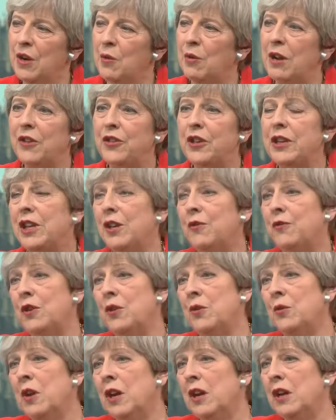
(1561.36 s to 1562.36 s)
Well, I think if
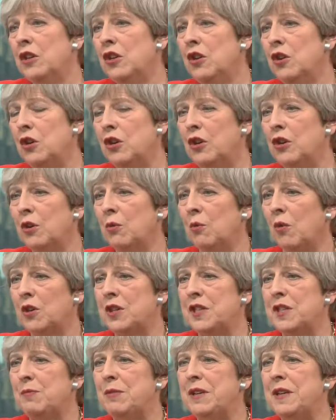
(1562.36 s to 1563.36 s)
you look at what
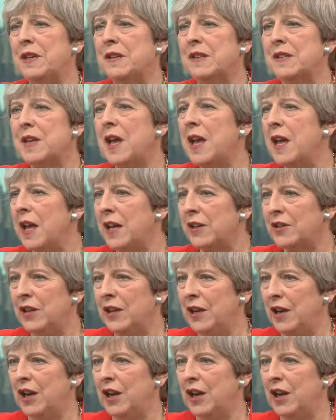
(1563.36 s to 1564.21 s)
is being said